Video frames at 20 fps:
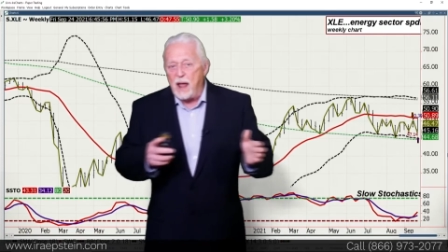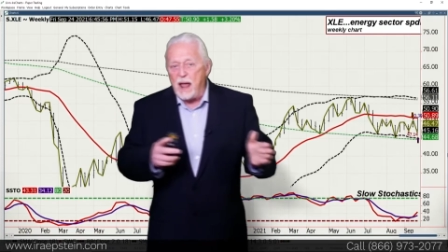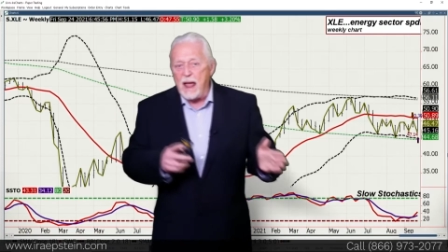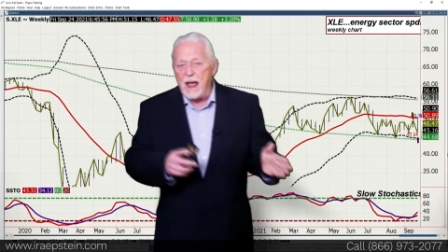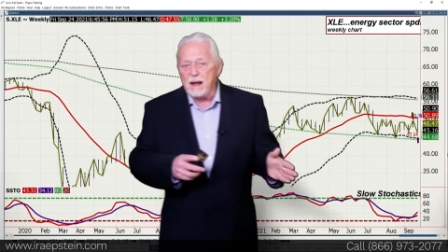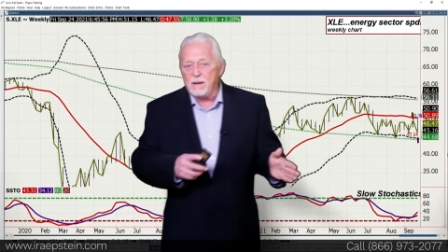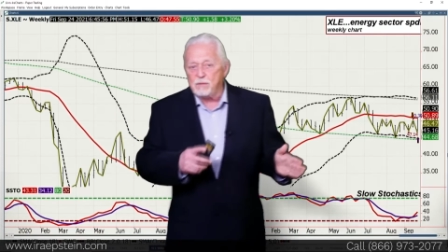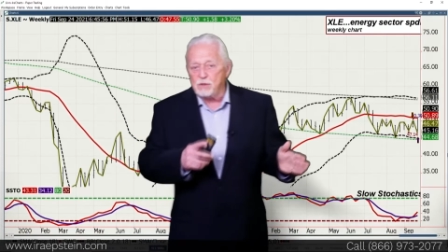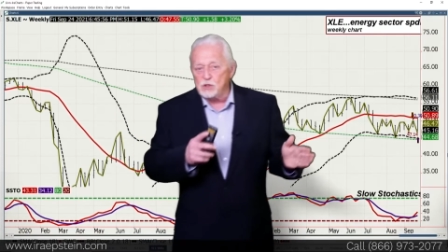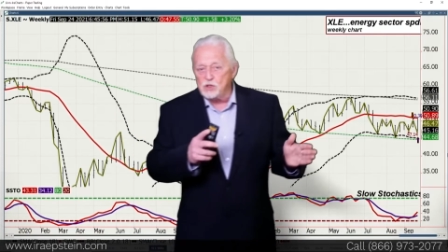
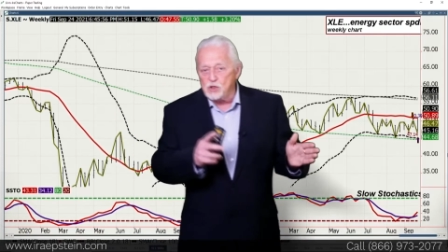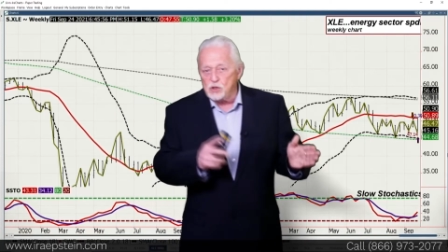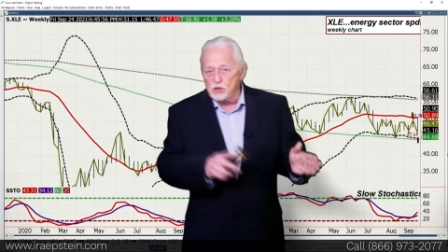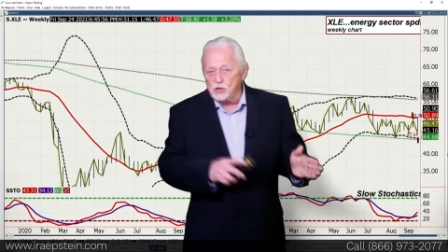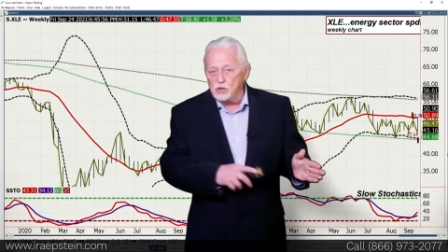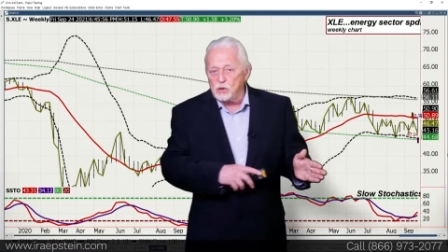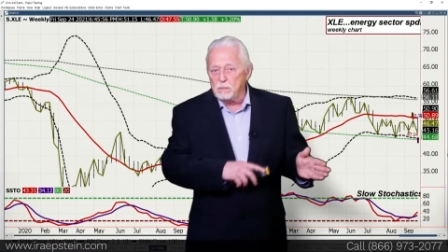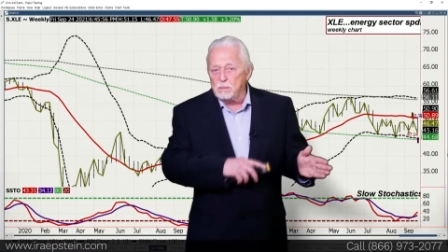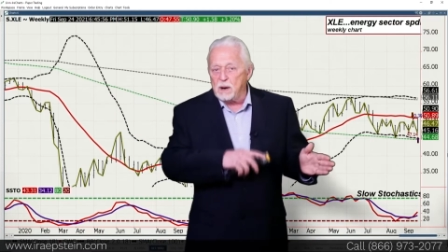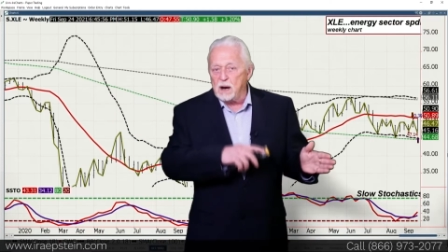
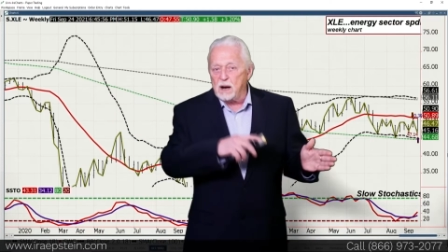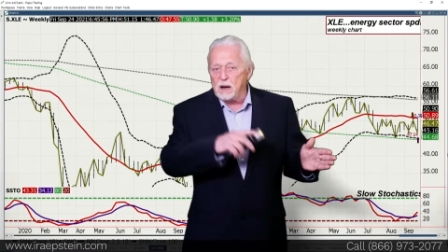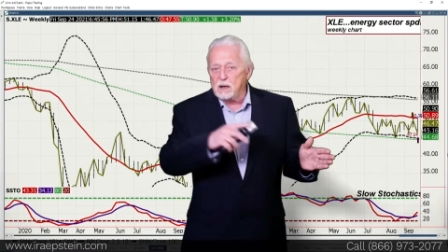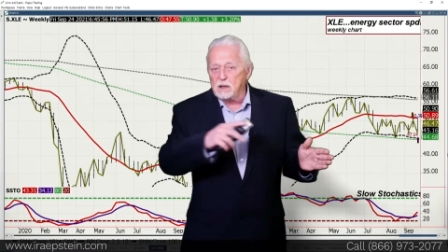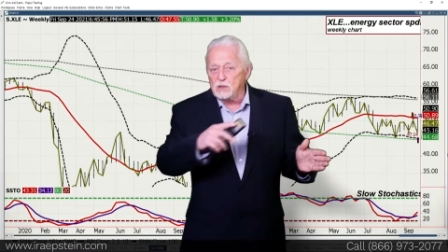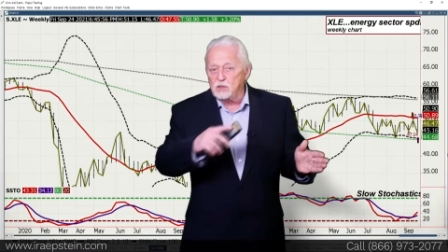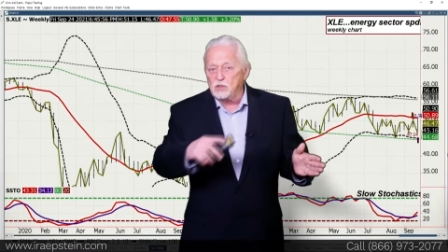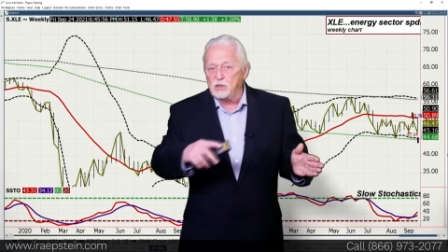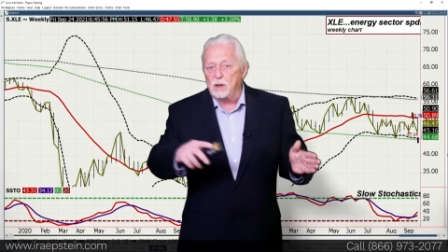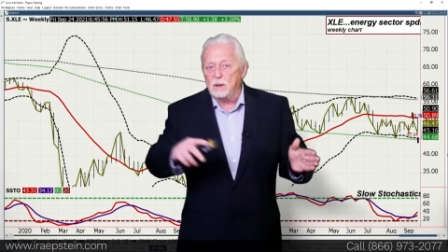averages the
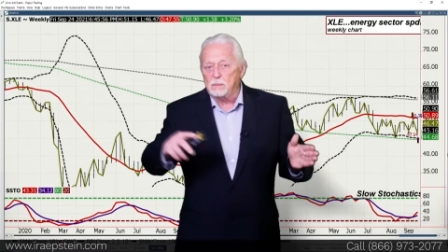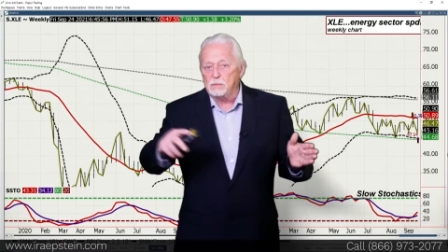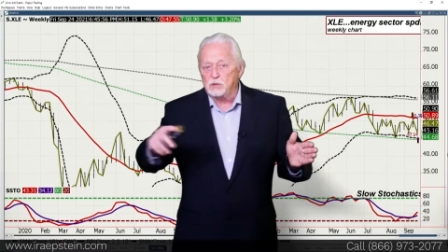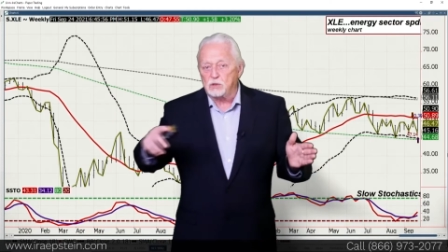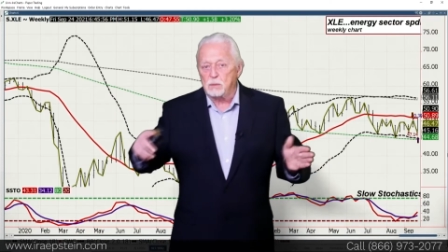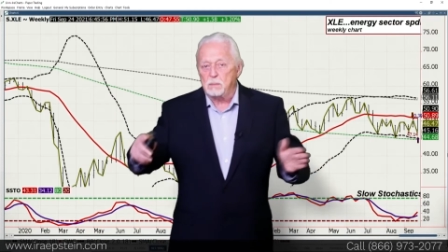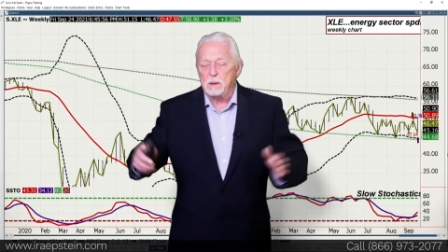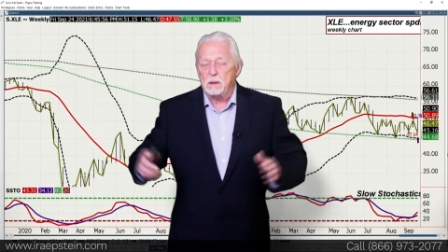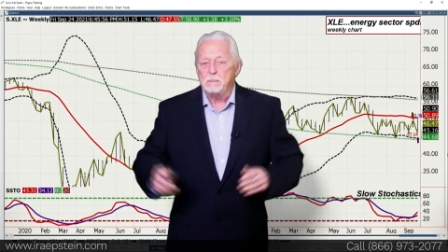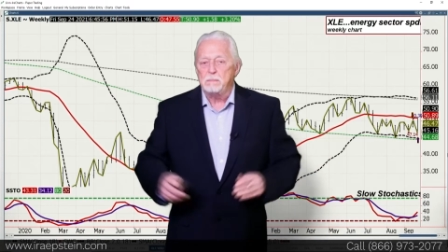market seems
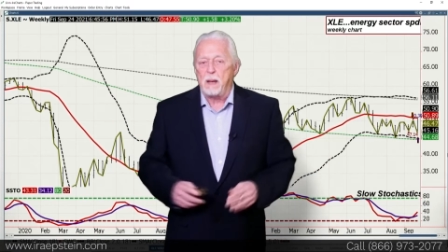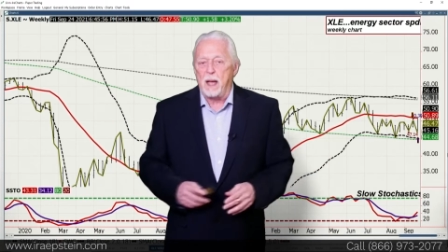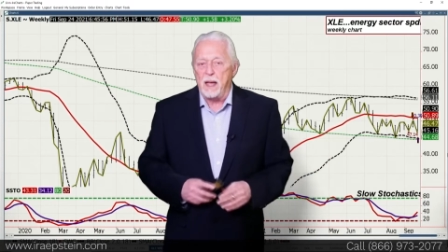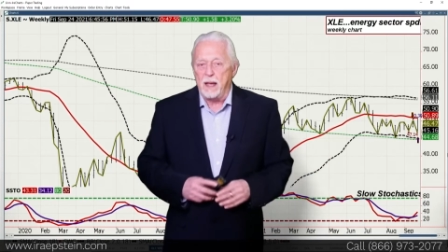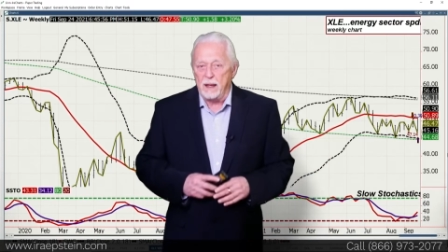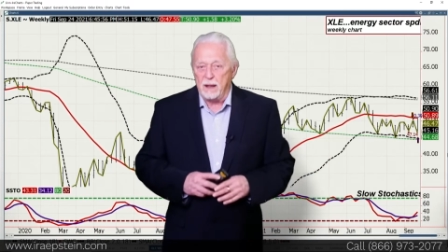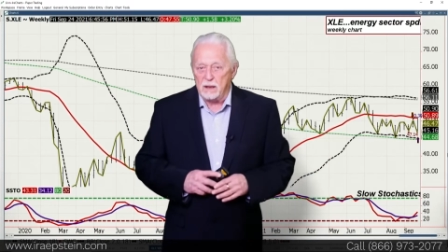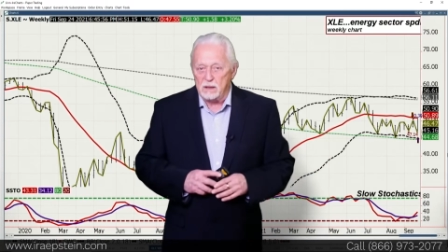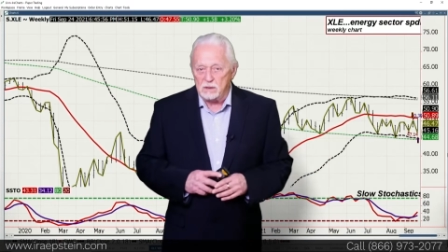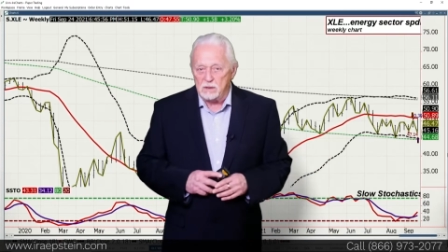to be
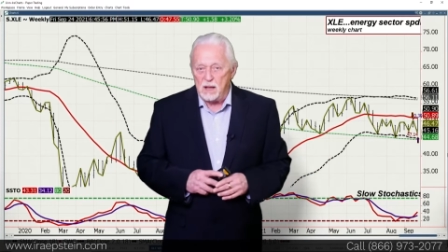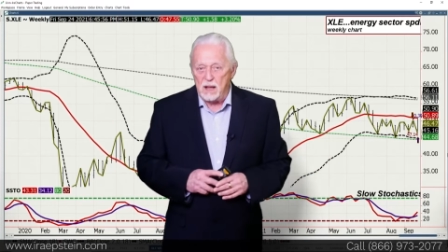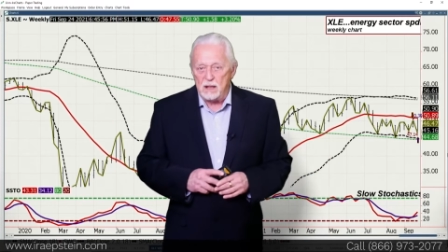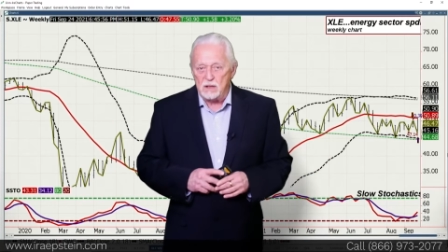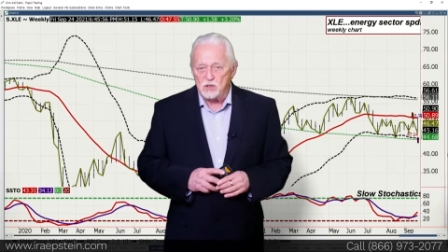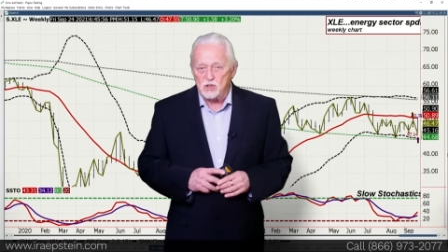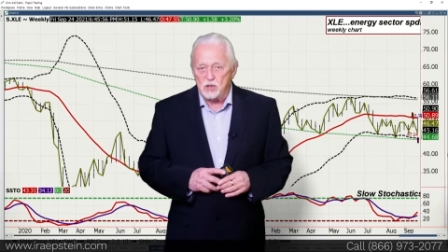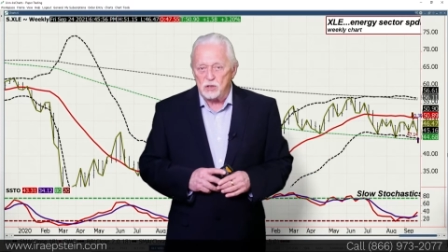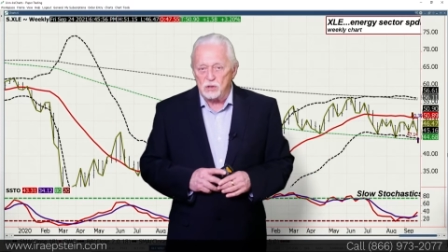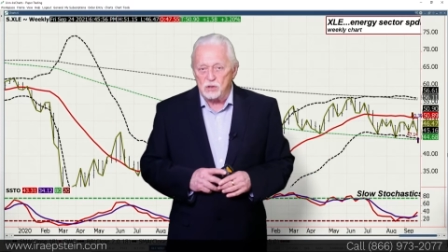paying
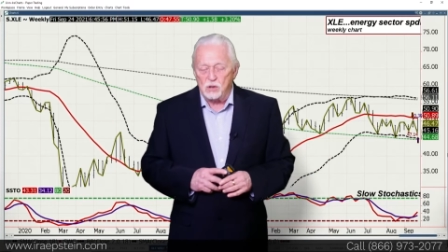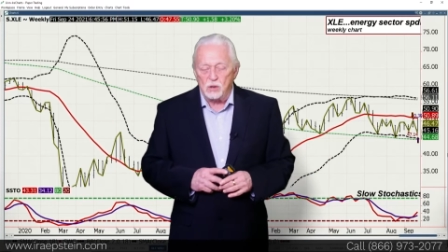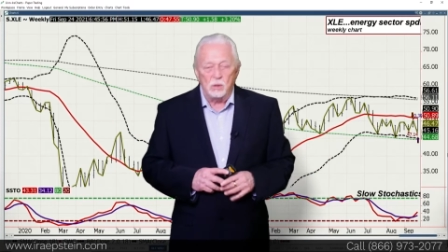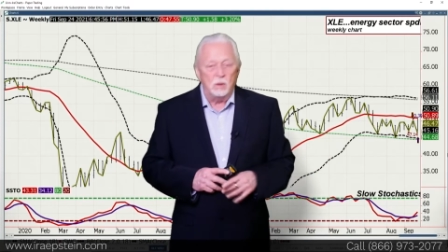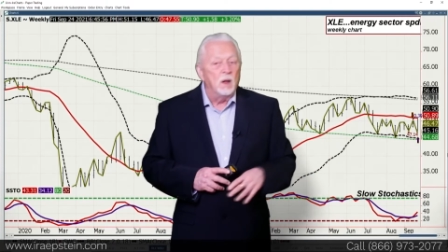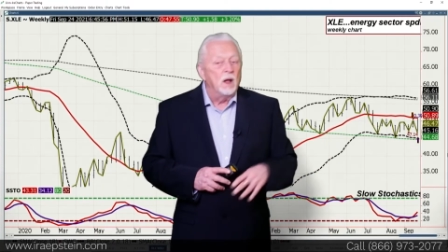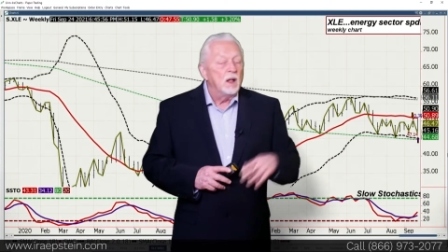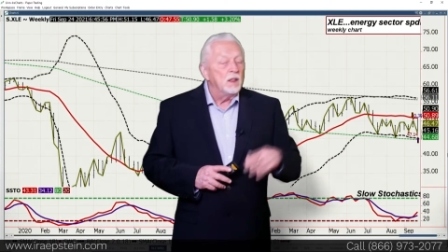attention to.